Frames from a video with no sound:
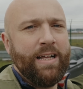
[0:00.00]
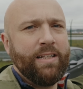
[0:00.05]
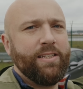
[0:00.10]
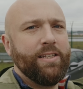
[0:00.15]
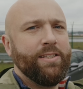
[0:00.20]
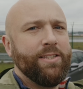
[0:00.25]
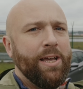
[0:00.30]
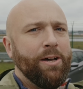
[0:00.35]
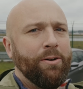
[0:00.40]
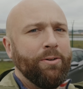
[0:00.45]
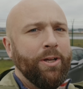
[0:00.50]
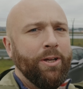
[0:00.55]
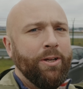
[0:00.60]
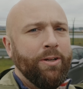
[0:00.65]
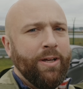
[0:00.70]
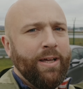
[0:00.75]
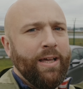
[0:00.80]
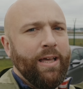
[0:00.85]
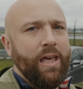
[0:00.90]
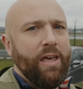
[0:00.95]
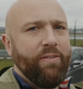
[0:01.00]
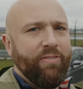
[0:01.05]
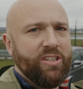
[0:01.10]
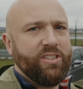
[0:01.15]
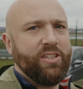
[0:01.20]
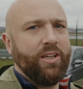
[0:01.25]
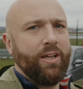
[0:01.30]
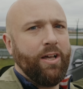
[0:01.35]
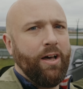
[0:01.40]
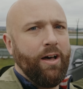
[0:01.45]
to tell you if
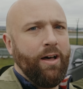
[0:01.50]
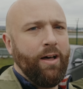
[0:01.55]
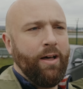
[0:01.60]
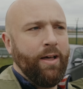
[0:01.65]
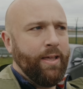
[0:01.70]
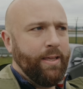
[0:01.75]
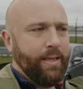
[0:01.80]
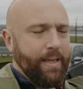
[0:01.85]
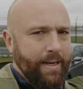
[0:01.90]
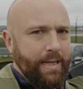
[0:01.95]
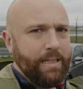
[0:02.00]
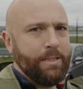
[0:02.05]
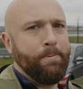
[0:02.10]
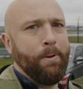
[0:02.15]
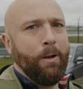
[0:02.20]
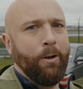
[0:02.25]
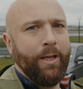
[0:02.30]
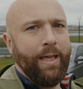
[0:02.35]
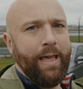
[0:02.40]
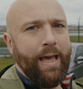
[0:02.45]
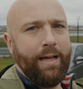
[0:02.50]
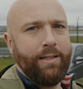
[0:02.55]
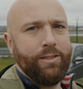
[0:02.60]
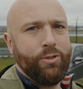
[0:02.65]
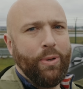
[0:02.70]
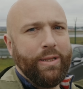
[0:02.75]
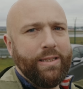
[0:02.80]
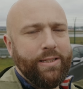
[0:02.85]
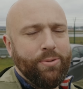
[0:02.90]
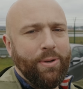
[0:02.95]
it's a car you need to be looking at in
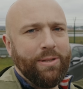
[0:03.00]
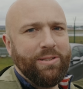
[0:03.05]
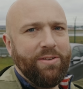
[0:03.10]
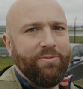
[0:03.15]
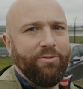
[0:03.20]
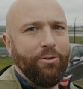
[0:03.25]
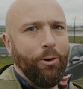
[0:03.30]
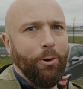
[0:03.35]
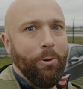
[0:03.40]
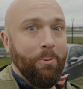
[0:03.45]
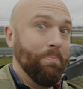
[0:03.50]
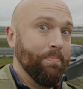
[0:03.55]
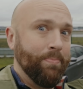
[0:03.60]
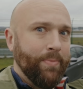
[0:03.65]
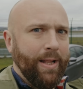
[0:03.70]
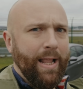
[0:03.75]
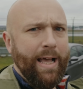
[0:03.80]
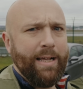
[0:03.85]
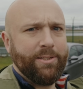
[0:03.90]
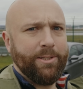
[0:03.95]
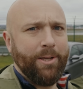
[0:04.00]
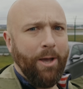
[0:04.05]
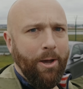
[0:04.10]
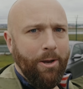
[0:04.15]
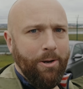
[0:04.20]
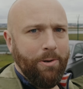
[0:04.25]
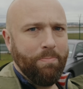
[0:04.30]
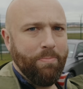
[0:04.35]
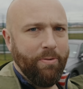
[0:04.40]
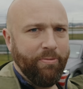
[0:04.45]
2024. Let's
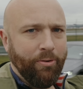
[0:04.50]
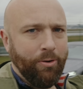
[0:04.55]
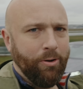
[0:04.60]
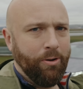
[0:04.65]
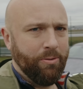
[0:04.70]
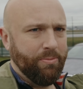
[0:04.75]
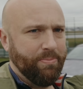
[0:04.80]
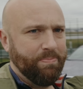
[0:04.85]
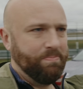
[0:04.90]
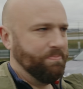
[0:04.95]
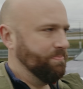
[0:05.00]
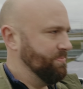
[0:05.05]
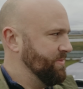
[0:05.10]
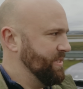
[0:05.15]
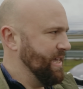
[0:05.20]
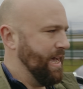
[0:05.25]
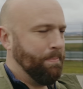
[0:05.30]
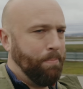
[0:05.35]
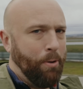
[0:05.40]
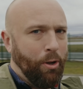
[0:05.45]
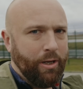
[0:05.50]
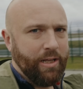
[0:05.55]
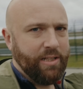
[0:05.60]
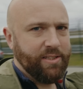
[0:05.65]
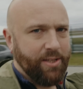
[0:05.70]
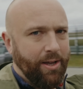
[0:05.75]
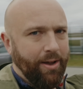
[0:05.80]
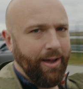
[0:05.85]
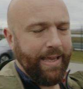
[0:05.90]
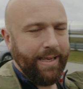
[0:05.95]
go, before der
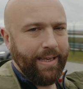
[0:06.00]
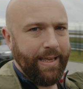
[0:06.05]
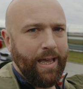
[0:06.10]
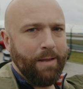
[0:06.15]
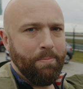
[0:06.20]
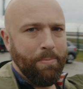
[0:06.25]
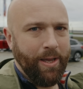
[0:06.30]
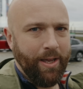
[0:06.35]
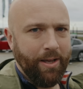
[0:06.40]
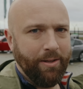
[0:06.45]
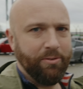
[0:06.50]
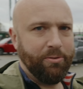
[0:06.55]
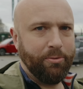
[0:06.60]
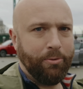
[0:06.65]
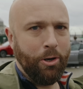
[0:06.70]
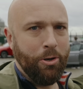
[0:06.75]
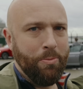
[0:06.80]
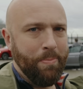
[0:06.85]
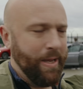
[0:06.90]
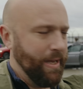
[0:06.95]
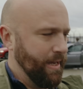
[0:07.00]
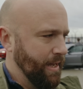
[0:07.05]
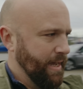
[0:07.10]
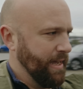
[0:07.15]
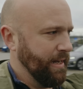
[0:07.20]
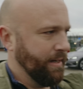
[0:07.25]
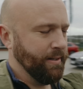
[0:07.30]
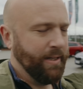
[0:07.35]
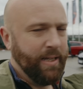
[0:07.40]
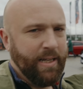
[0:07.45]
Polizei get me and throw me
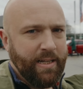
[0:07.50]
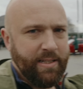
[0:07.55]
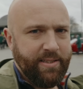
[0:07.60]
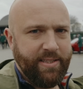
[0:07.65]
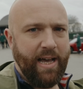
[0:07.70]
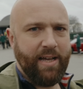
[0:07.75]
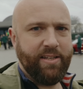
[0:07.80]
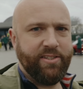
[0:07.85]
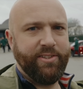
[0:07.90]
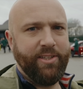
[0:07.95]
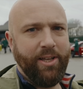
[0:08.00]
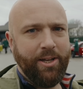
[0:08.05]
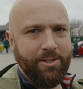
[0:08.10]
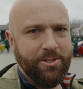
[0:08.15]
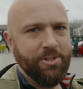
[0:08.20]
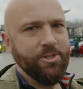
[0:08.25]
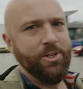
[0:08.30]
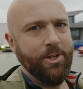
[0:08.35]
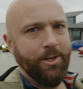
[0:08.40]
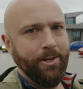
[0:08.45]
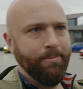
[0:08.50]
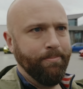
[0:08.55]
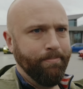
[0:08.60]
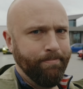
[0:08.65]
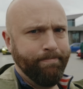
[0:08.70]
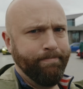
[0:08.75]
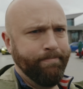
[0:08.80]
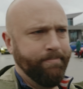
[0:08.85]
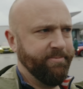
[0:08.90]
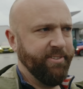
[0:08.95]
in Das Dungeon
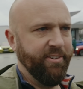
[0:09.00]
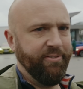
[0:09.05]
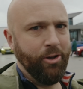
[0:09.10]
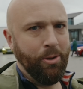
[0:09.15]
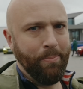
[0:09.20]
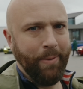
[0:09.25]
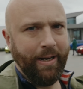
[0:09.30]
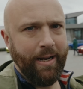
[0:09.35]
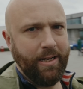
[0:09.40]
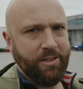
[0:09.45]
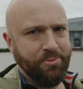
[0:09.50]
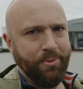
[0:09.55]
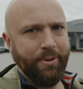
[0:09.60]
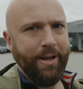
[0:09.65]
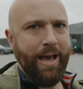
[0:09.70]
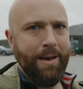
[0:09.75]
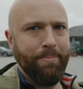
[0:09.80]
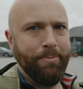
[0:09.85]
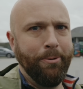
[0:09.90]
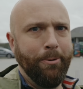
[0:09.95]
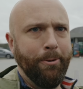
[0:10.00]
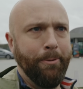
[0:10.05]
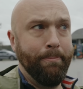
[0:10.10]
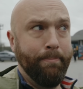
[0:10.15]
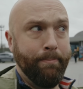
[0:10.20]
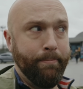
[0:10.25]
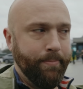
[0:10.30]
for filming next to an airport.